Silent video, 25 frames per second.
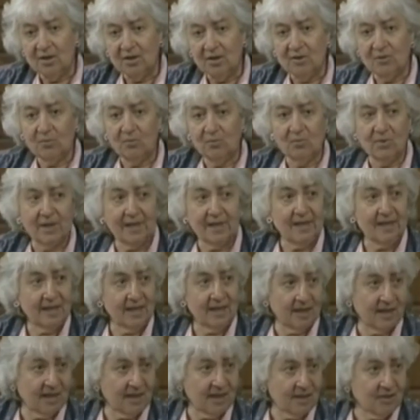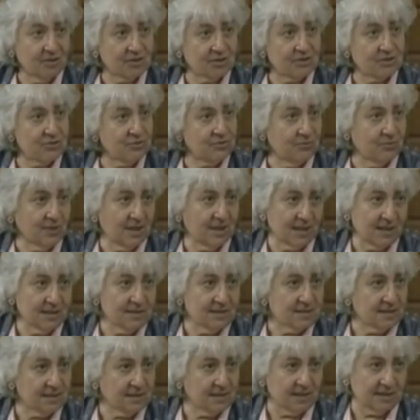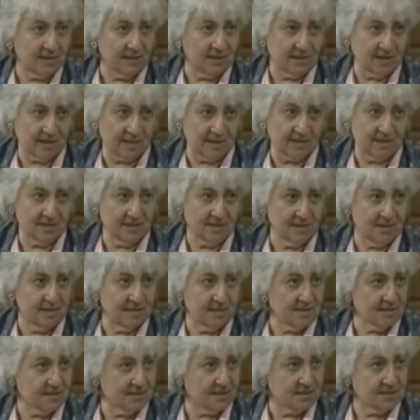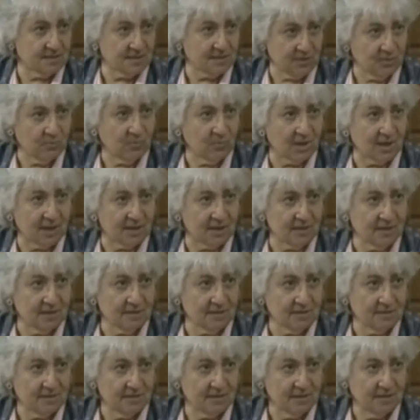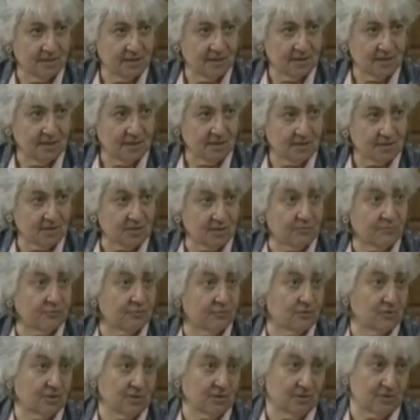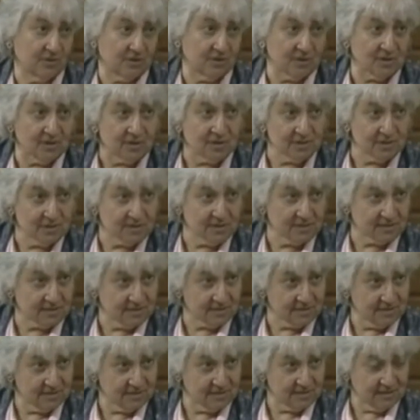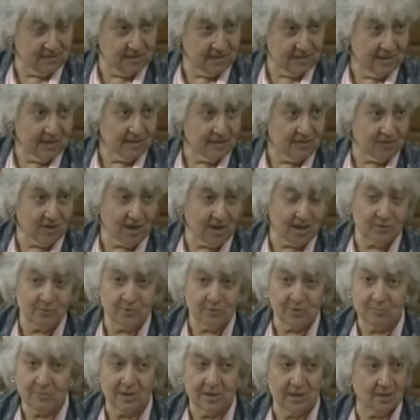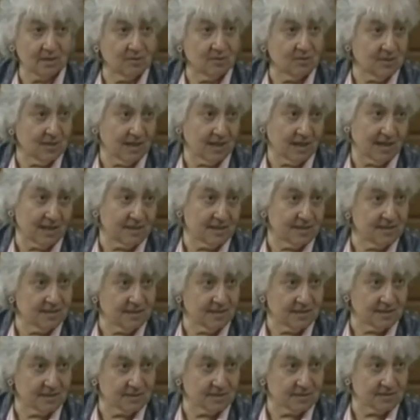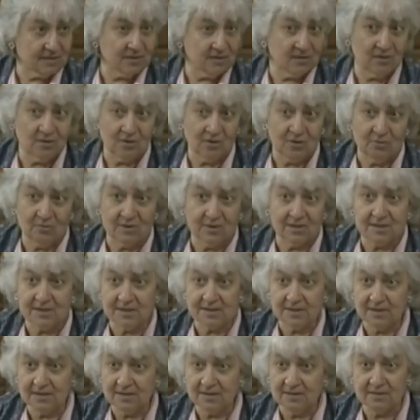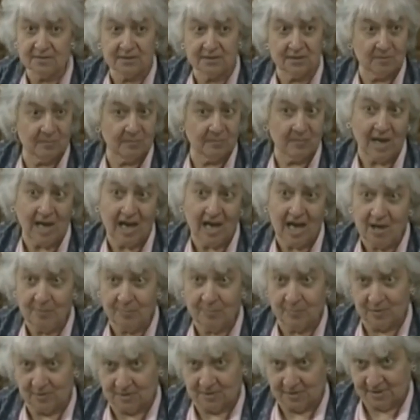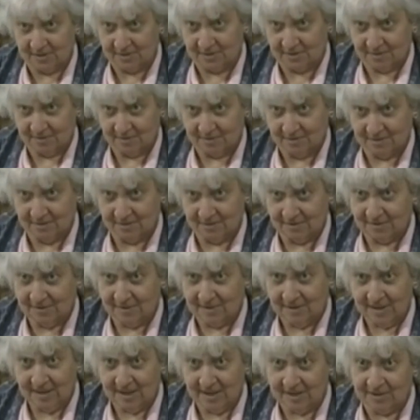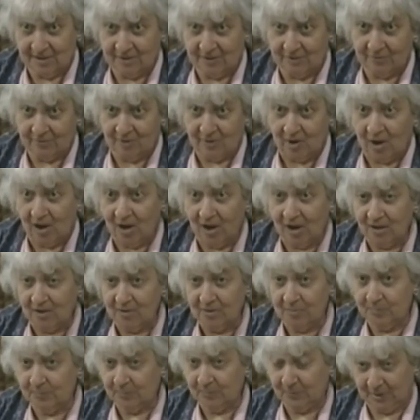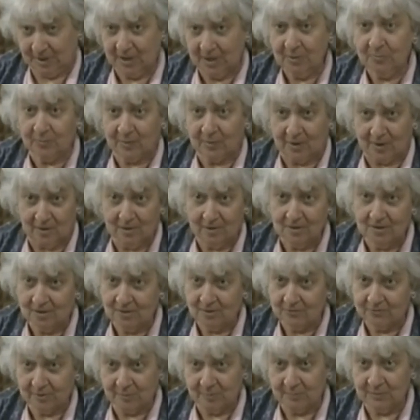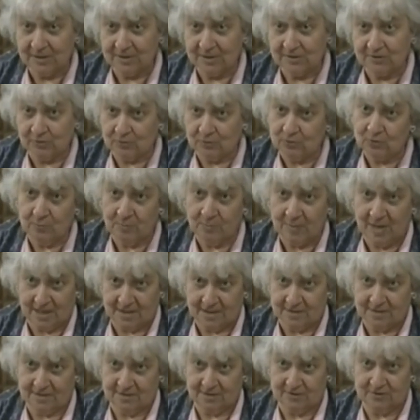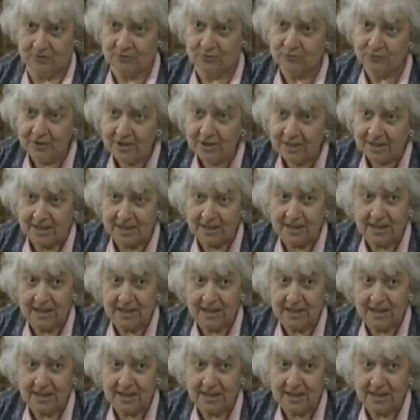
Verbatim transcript: One day on June 18, 1961, the four girls thought it would be a good idea to go and steal some apples and of all people, from the schoolmaster's tree.